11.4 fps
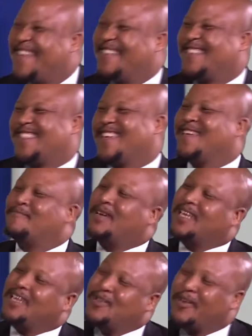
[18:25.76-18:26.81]
your thinking,
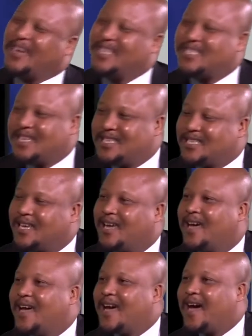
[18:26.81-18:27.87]
but in your research,
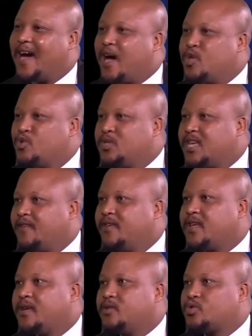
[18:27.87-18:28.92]
are you
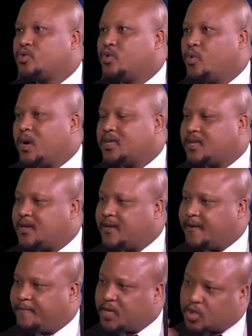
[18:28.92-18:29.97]
delving into what
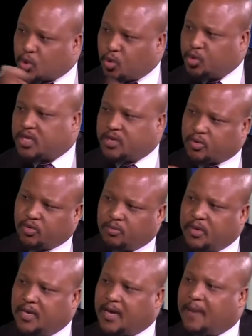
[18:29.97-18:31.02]
the, the solutions could be?